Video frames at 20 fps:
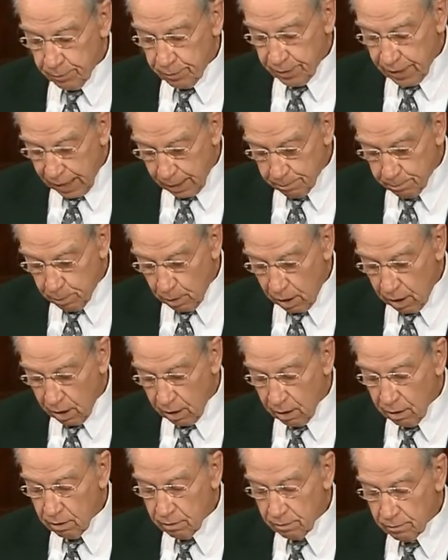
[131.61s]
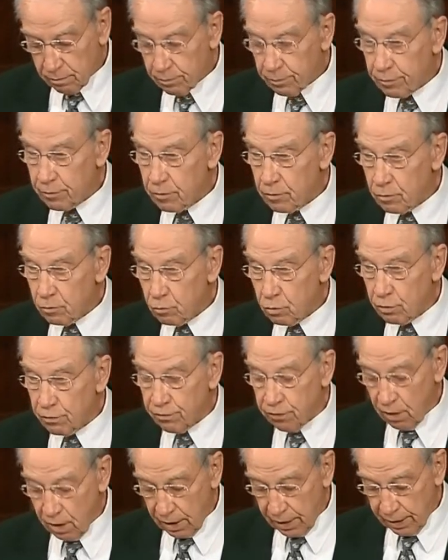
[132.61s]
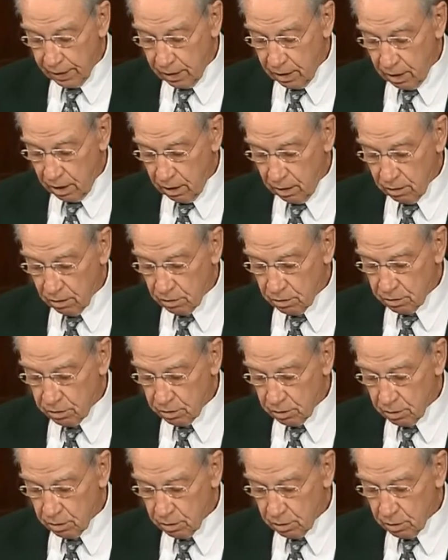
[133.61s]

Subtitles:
that bar with flying colors,